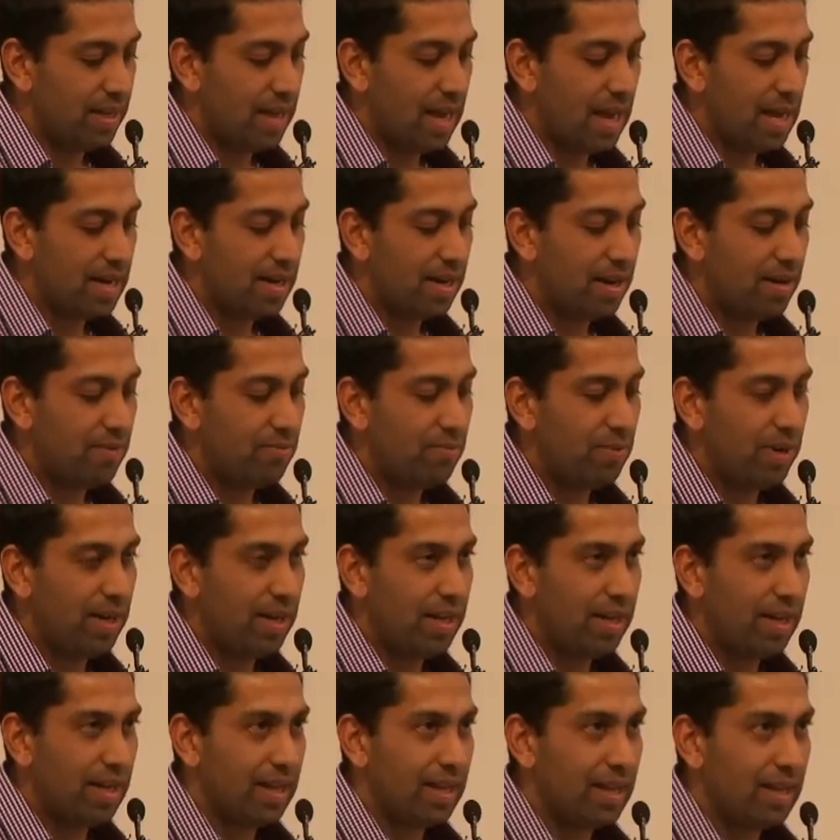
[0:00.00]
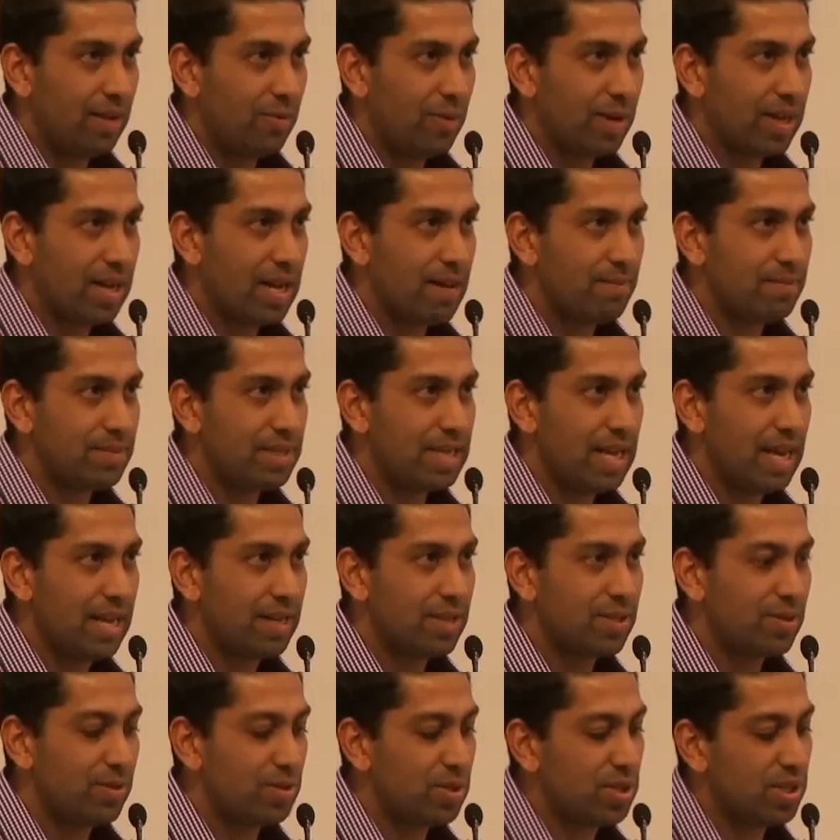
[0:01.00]
And, and really what it comes
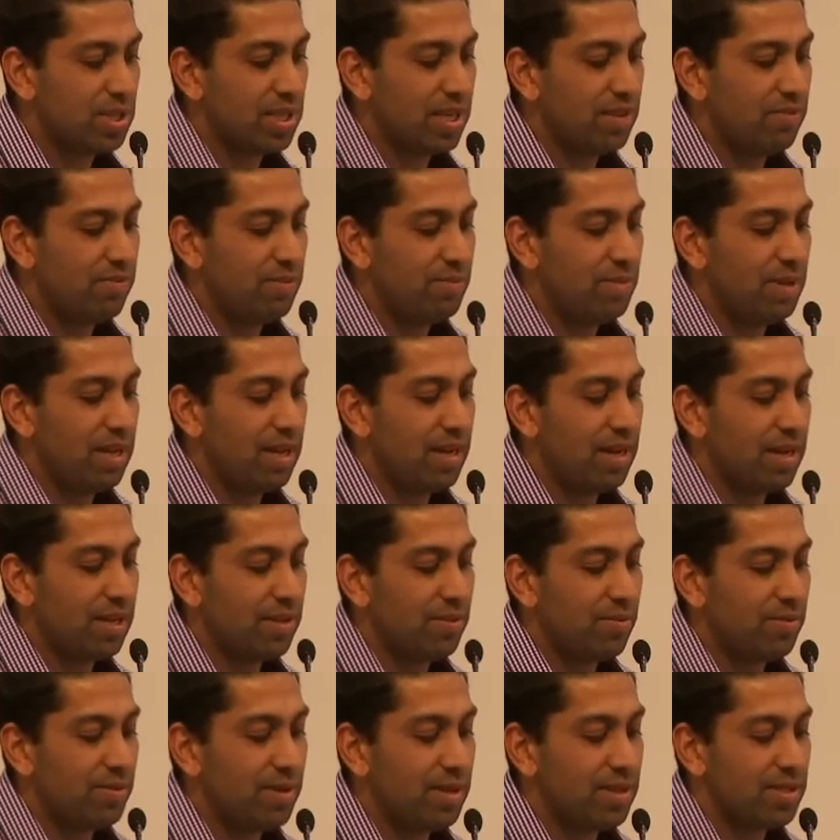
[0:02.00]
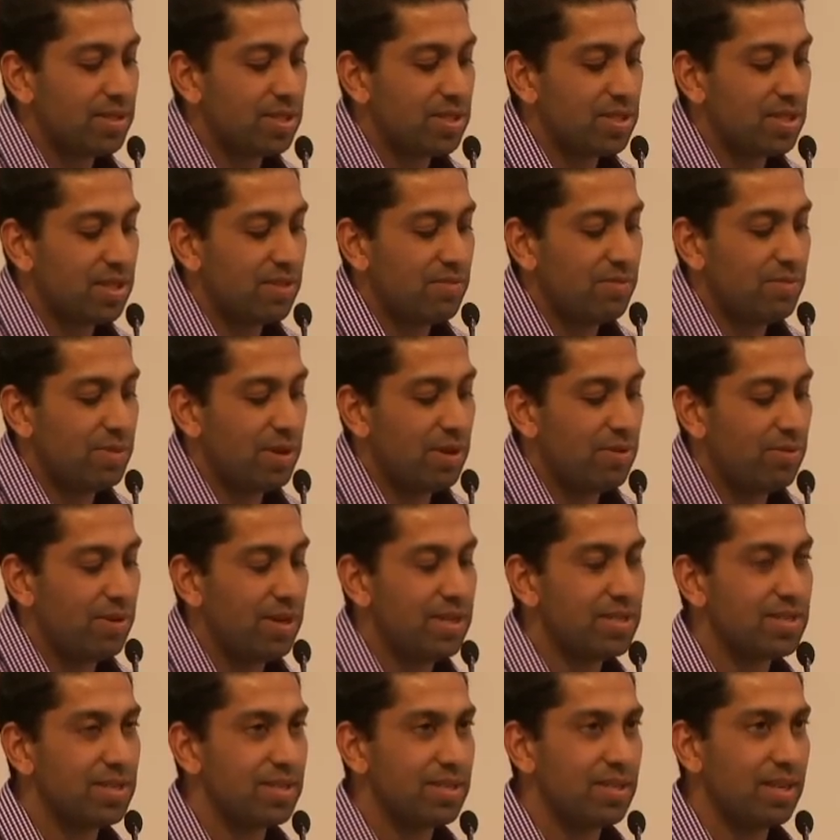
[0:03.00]
down to is she's given me another re she's given me a
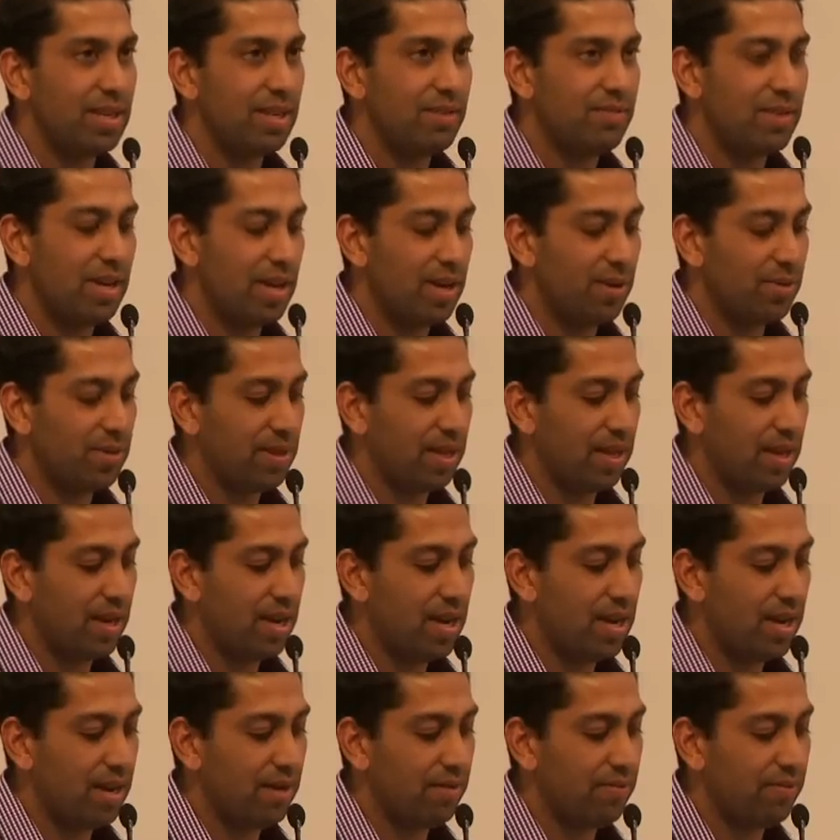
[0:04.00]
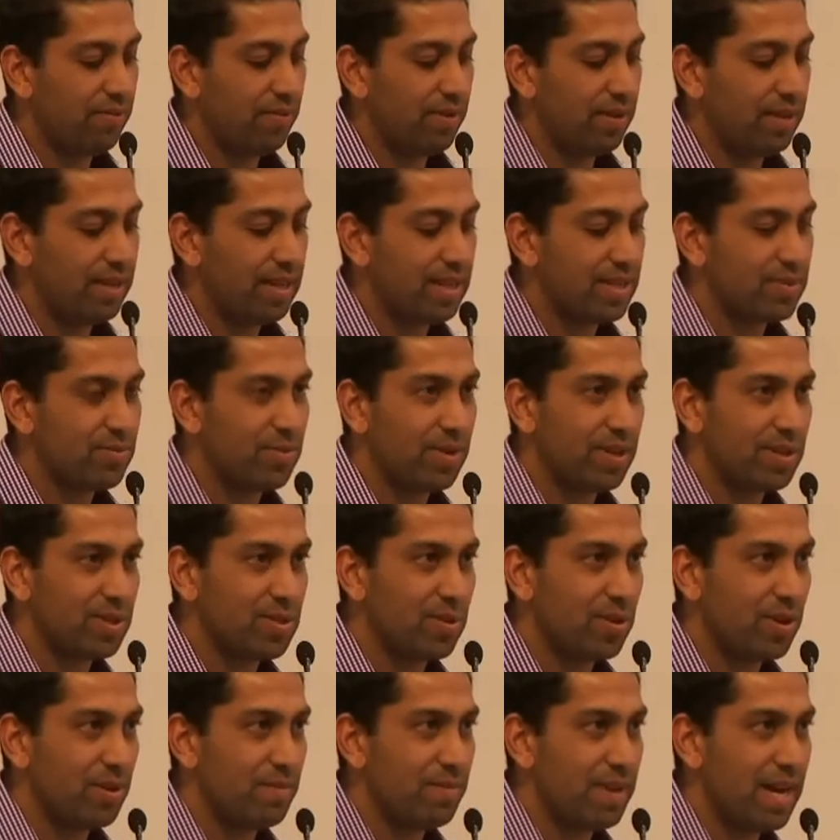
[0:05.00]
reason to live a healthier life, and that's what it's
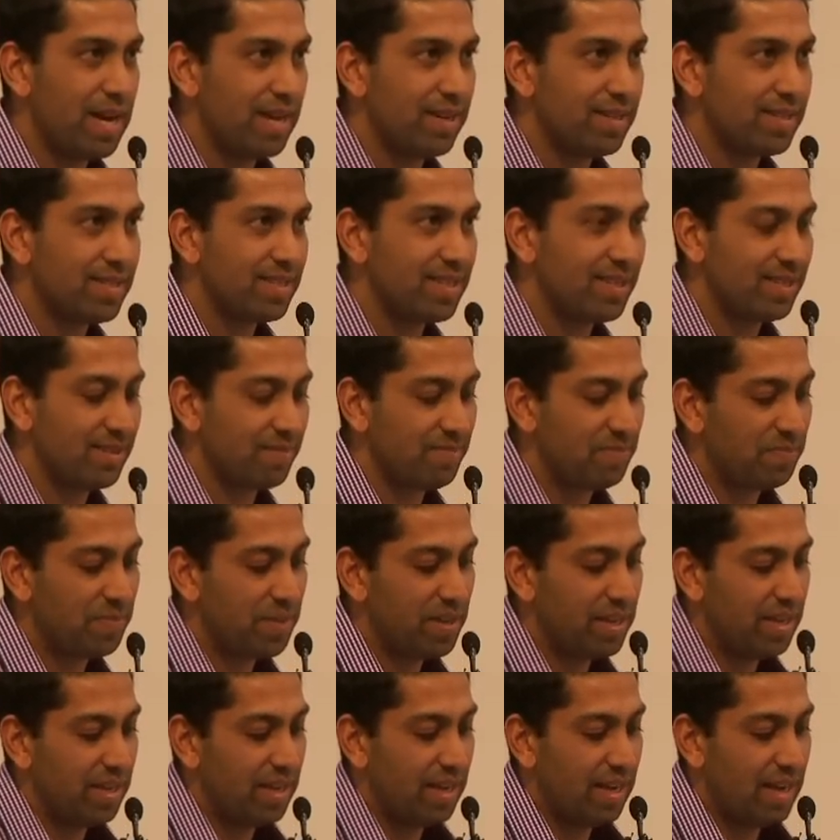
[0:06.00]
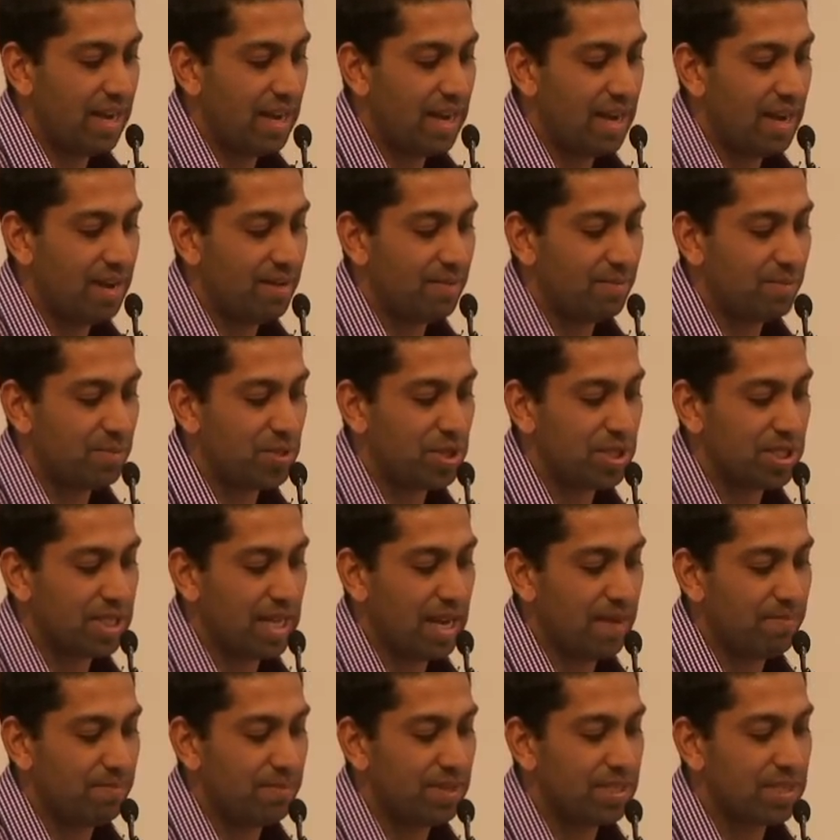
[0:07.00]
all about, isn't it? Um, she's
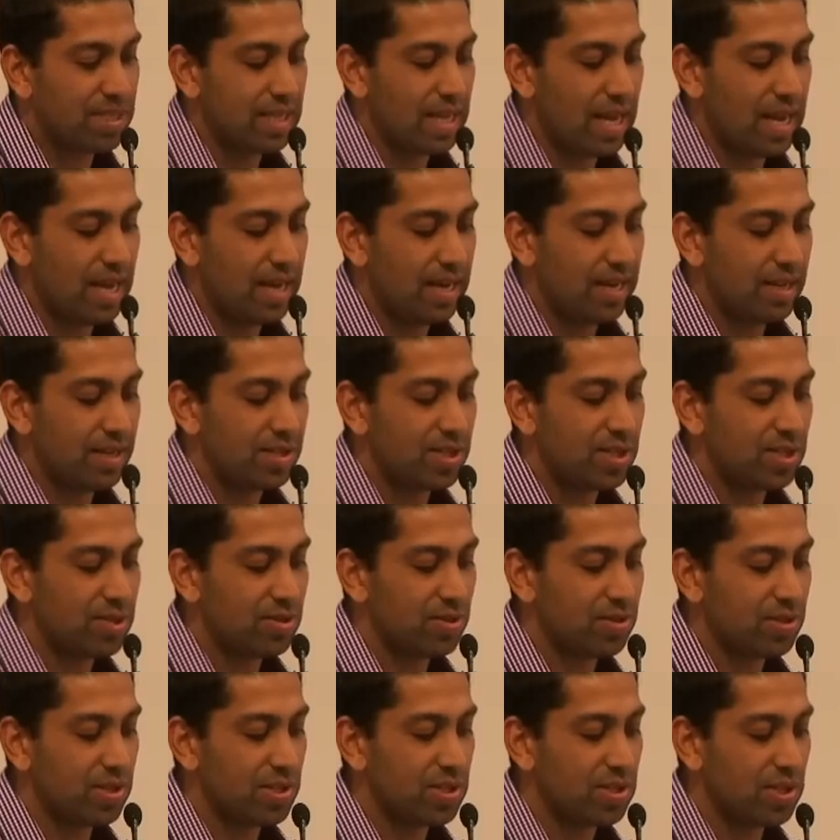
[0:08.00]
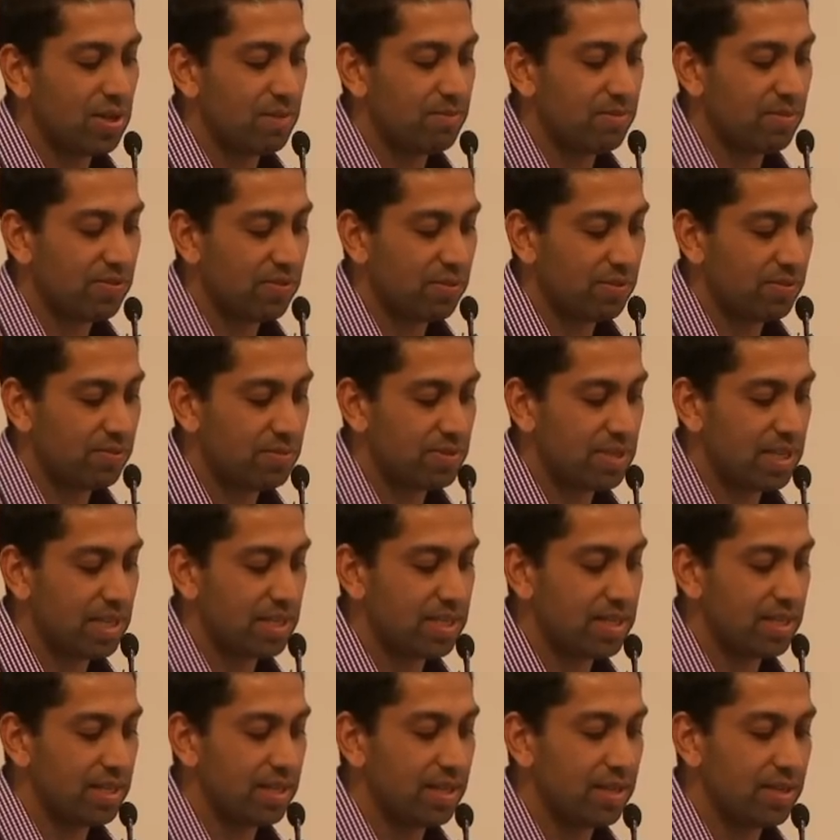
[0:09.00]
kept me sane and she's also stopped me from
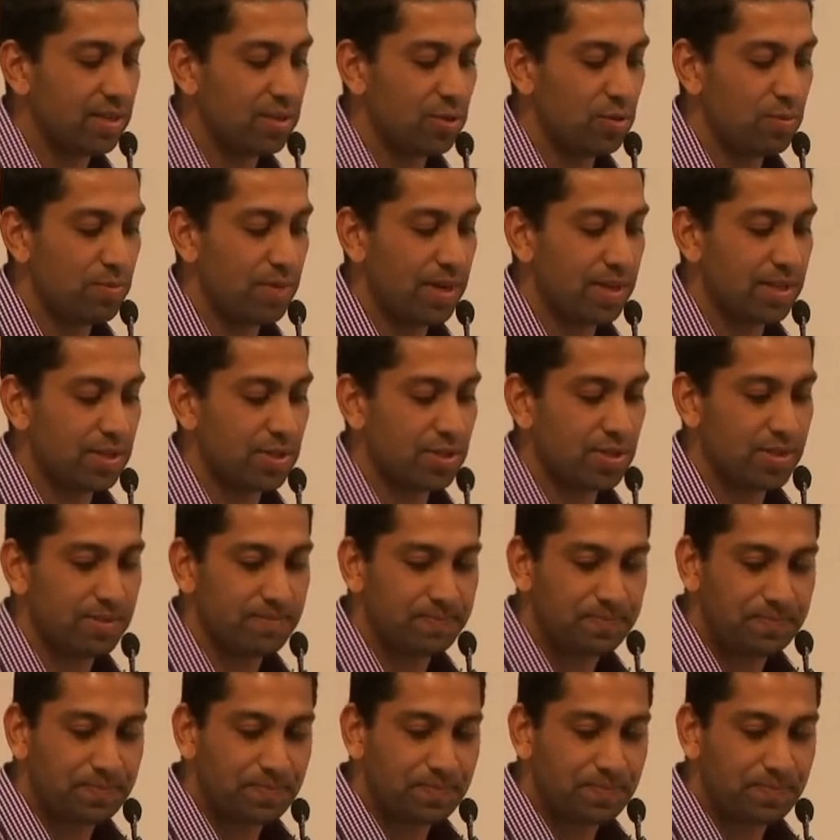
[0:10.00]
obsessing too much.